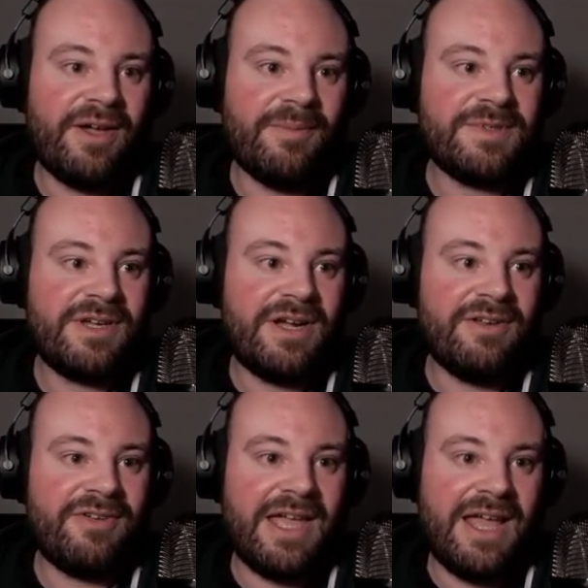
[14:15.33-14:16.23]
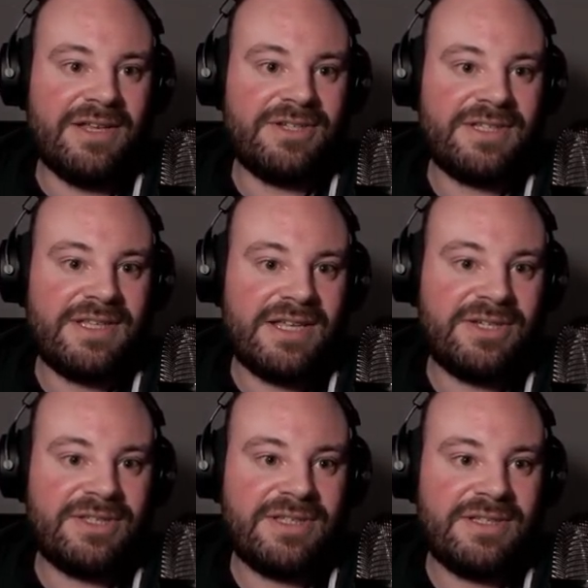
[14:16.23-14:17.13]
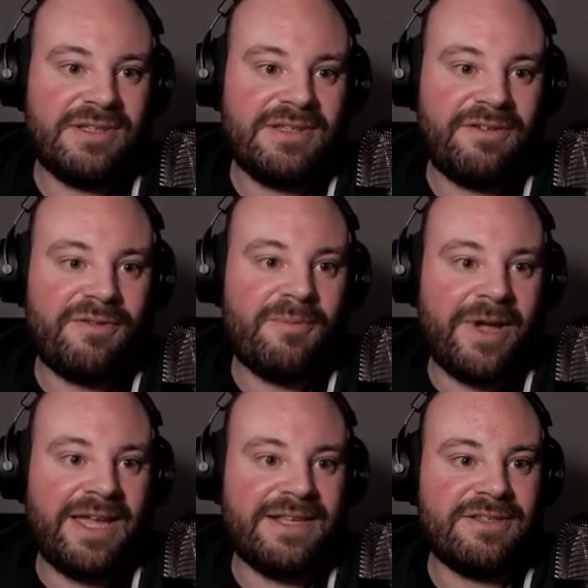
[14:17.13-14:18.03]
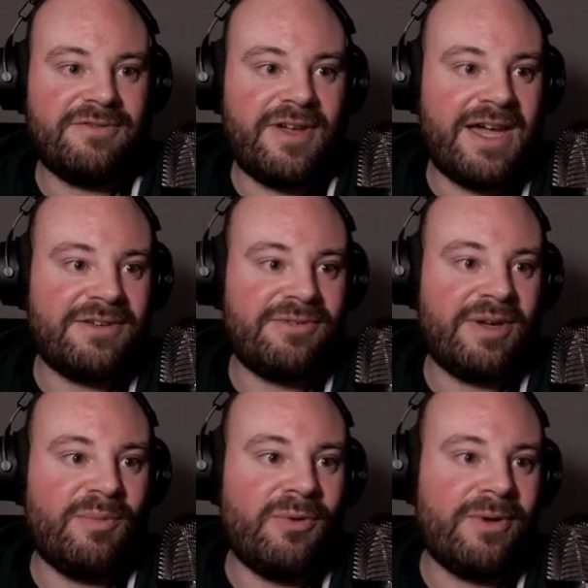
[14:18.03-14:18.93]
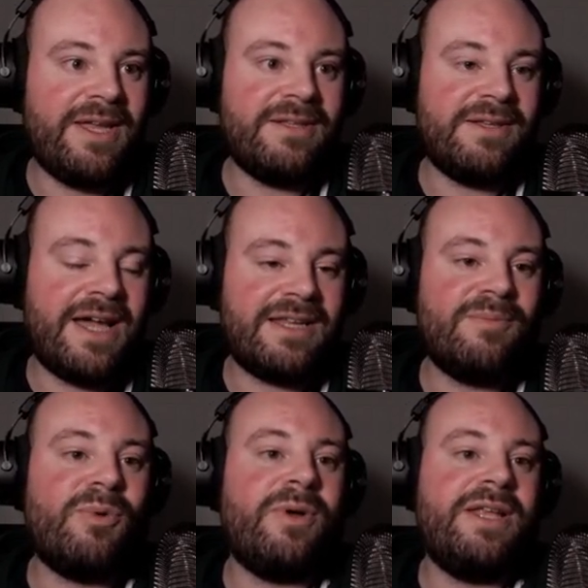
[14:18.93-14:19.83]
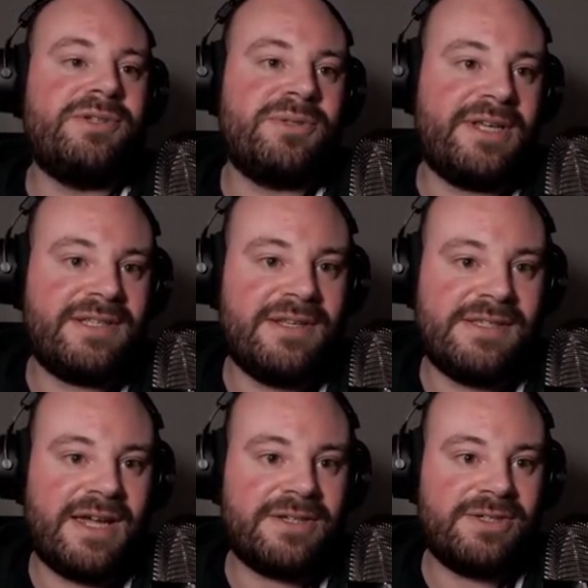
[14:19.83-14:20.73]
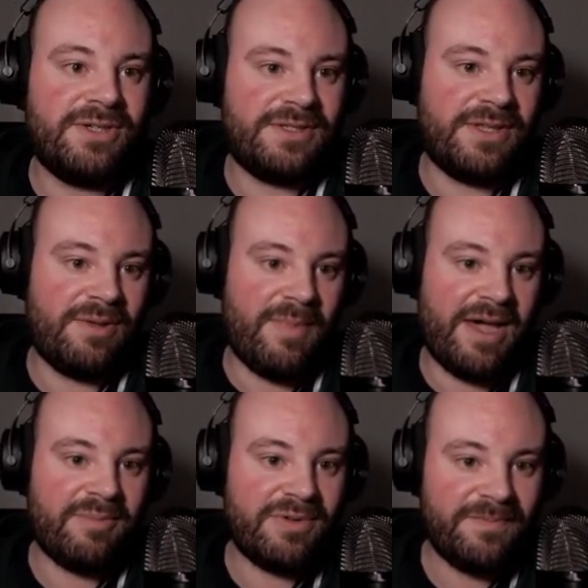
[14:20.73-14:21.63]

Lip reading: So kind of, again, just different ways of adding more interest and texture to the map